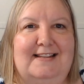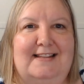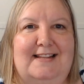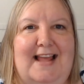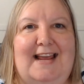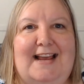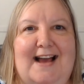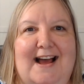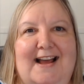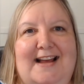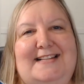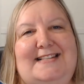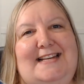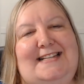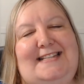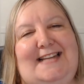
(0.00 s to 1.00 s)
Hey guys,
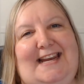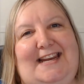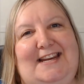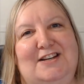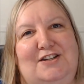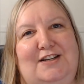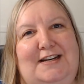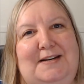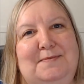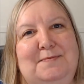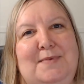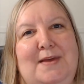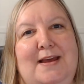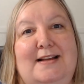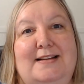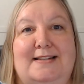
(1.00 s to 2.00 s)
it's Angie.
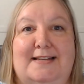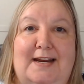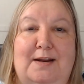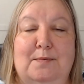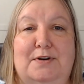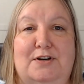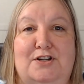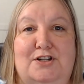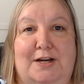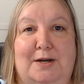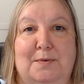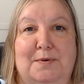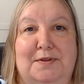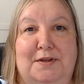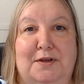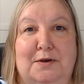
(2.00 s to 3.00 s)
Today I want to share
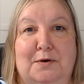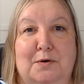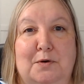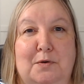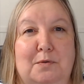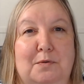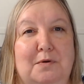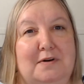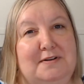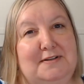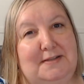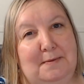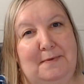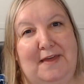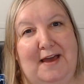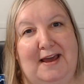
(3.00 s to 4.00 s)
with you
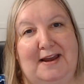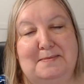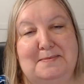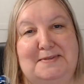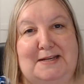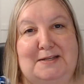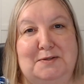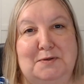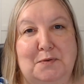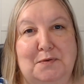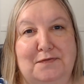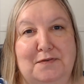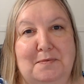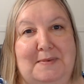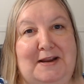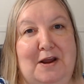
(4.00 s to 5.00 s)
some of the items that sold
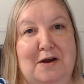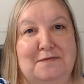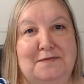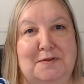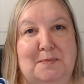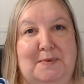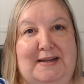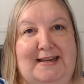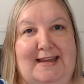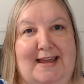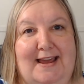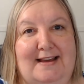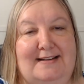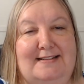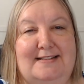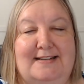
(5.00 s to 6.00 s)
for me over the
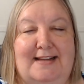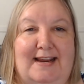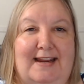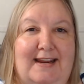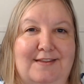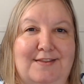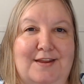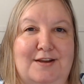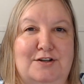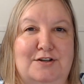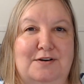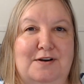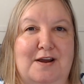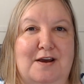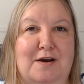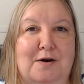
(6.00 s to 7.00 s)
weekend and let you
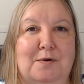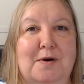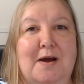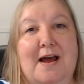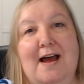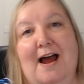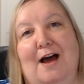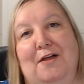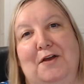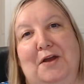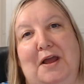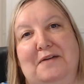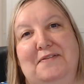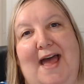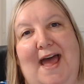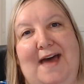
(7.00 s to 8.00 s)
know how long
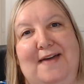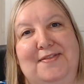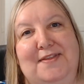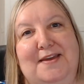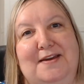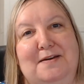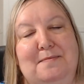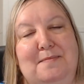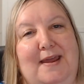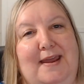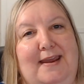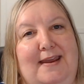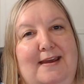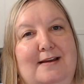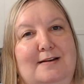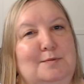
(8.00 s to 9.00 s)
I've had them
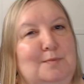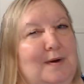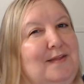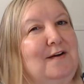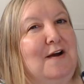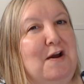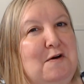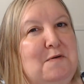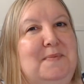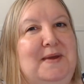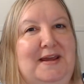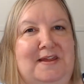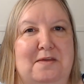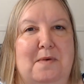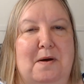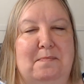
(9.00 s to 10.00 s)
and whether I would pick
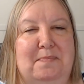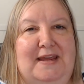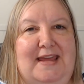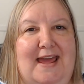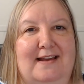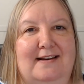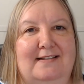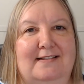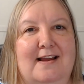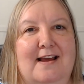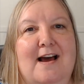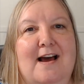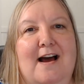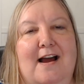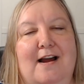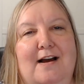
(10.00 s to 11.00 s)
them up again.
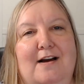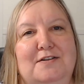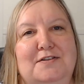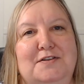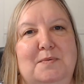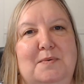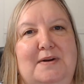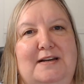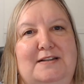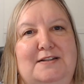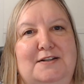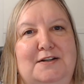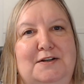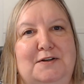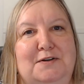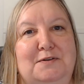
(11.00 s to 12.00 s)
I also want
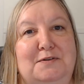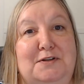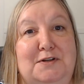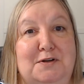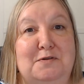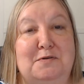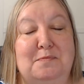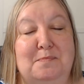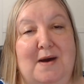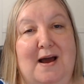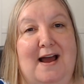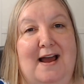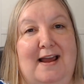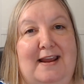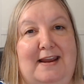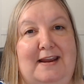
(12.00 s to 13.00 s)
to do
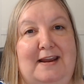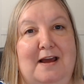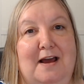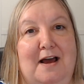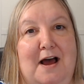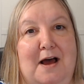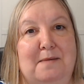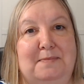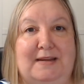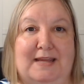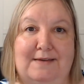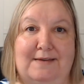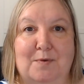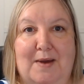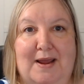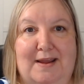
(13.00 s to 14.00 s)
my
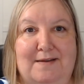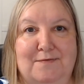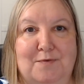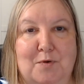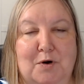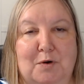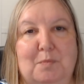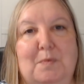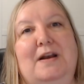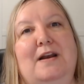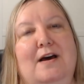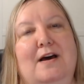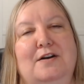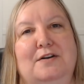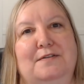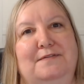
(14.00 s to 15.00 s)
giveaway for
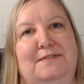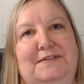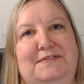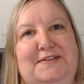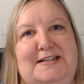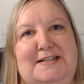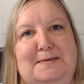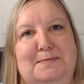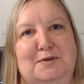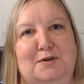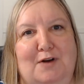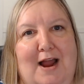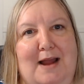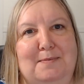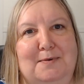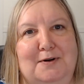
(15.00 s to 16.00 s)
150
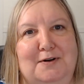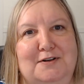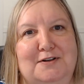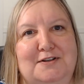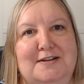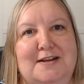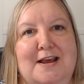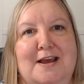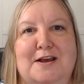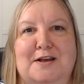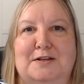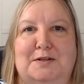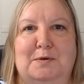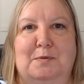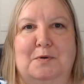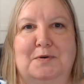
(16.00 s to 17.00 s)
subscribers,
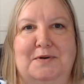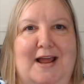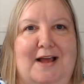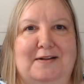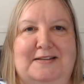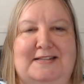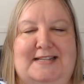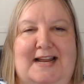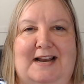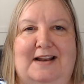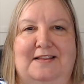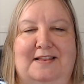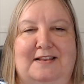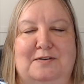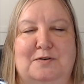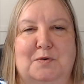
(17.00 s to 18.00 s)
so we'll announce that
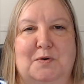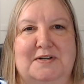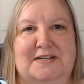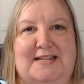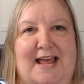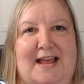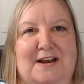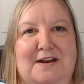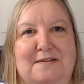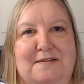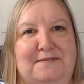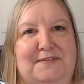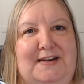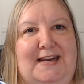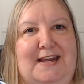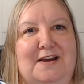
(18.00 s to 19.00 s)
towards the end of the
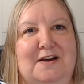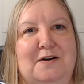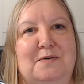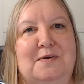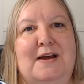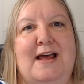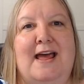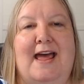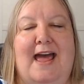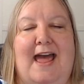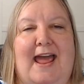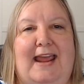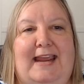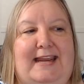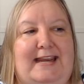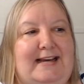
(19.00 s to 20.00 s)
video,
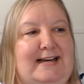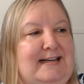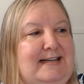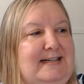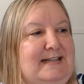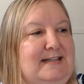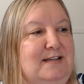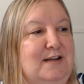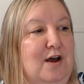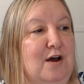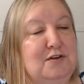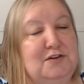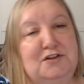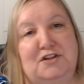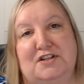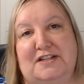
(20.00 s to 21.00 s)
and
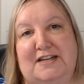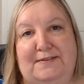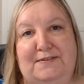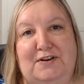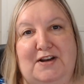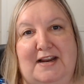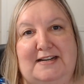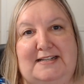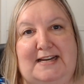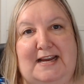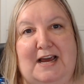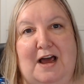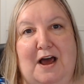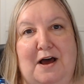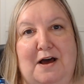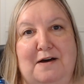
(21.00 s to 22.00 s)
also just give you an idea
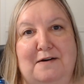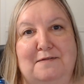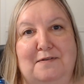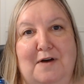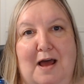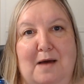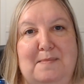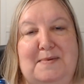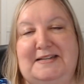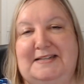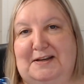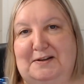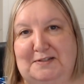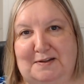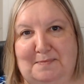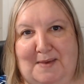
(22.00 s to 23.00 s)
of how my
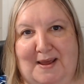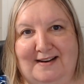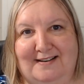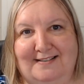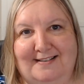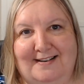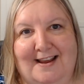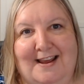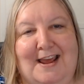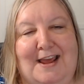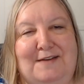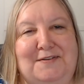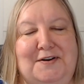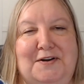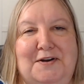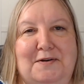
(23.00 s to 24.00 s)
sales have been. If
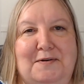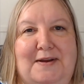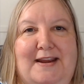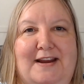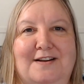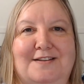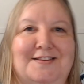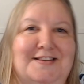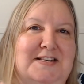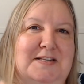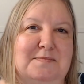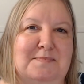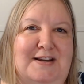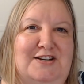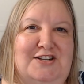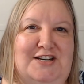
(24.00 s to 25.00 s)
you're new here, this is
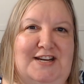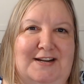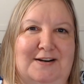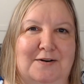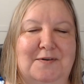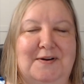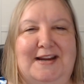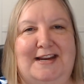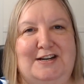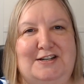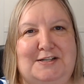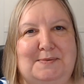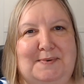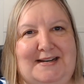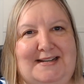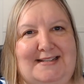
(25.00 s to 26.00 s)
my channel, Angie
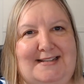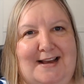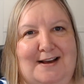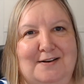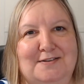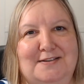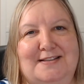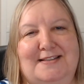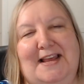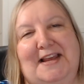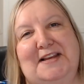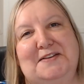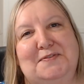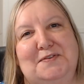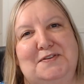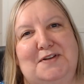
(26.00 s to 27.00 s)
Resells.
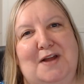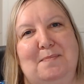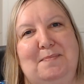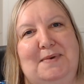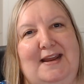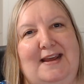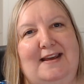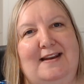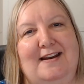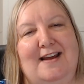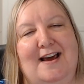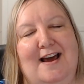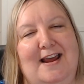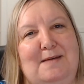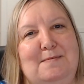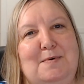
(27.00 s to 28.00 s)
Thanks for stopping in.
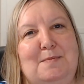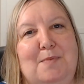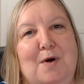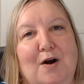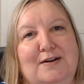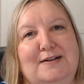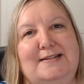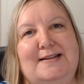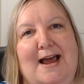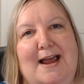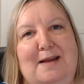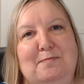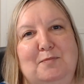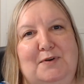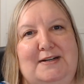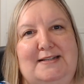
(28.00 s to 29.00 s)
I am a
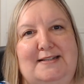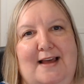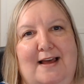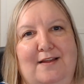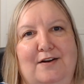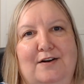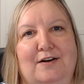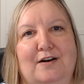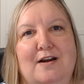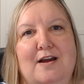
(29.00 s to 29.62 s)
part-time reseller,